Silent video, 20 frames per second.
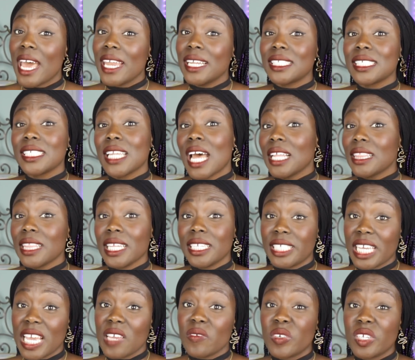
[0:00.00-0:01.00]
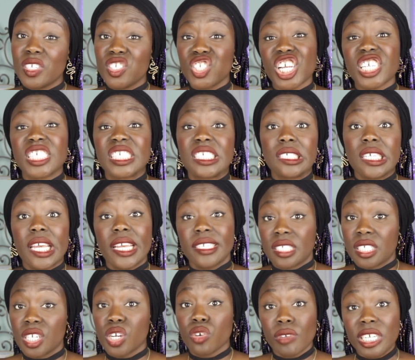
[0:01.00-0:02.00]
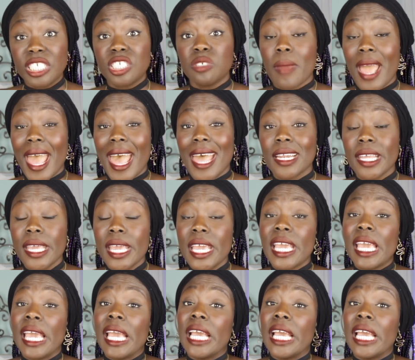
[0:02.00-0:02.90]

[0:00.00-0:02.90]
And it's not that David just isn't a rich man.